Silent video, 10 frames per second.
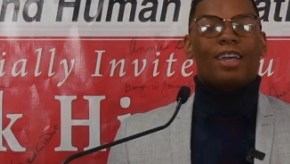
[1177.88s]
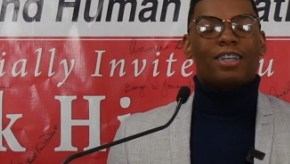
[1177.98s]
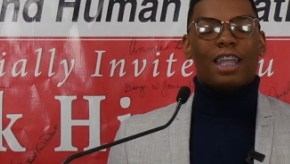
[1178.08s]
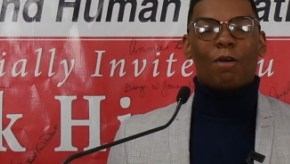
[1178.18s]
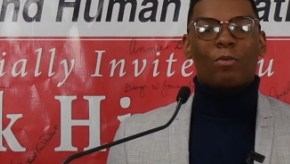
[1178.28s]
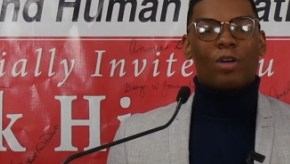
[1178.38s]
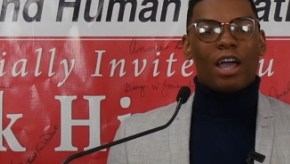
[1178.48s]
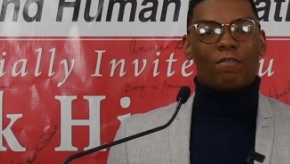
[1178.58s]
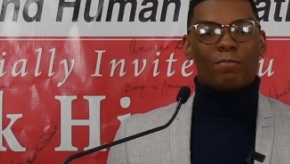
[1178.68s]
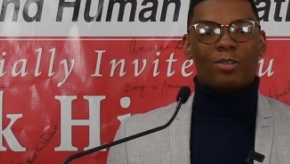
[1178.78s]
Now we will
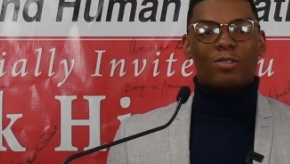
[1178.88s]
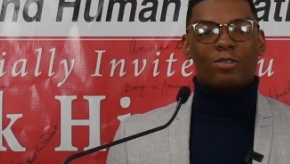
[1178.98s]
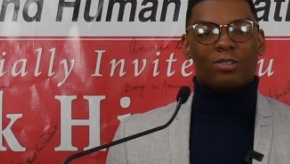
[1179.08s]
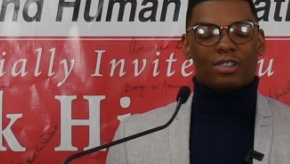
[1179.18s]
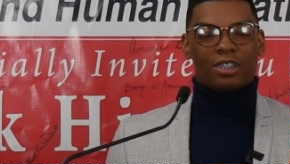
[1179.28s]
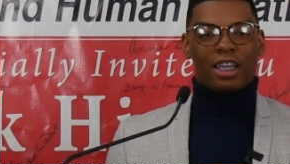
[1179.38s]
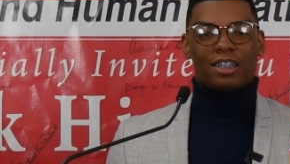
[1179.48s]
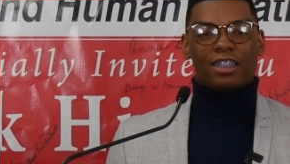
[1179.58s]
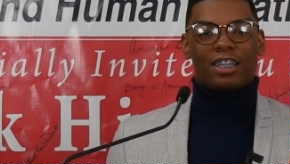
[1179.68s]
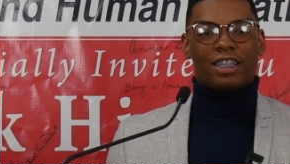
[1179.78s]
have a musical
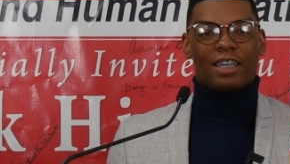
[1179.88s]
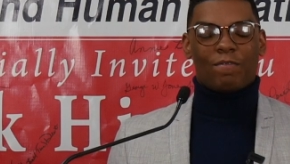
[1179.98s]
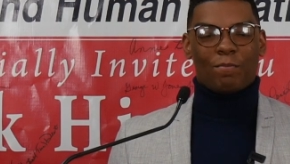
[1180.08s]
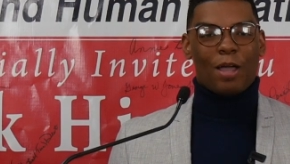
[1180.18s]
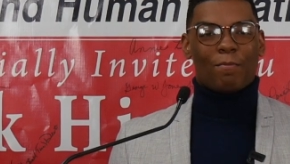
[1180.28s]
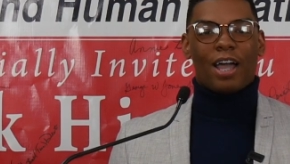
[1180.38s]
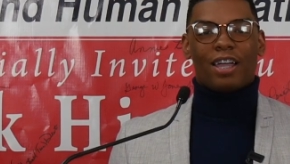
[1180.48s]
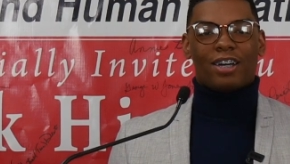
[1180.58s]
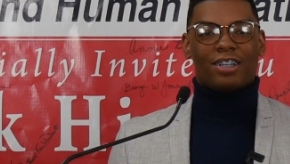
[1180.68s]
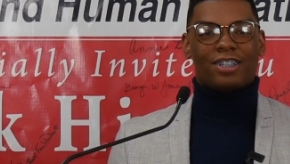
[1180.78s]
selection given by my
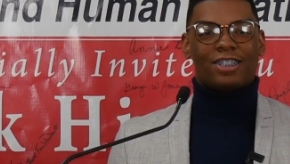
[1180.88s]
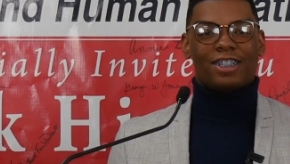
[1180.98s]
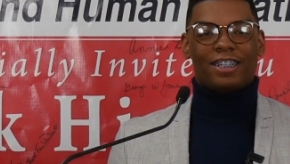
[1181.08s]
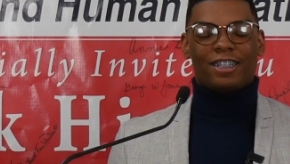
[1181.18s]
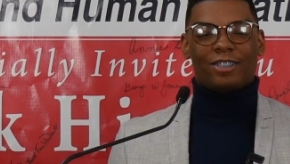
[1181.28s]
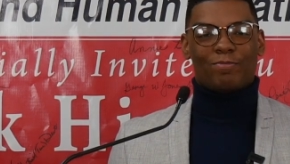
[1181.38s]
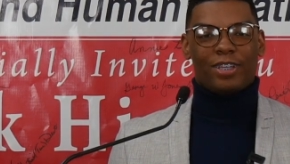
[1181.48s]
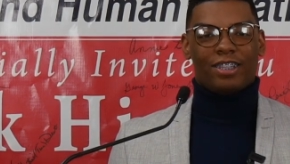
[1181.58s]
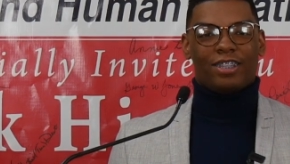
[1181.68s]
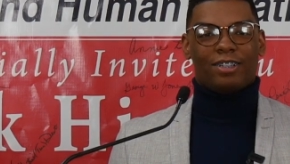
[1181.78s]
aunt, Shanice
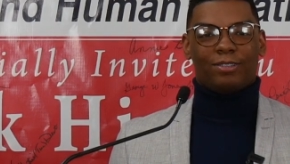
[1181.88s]
Smith.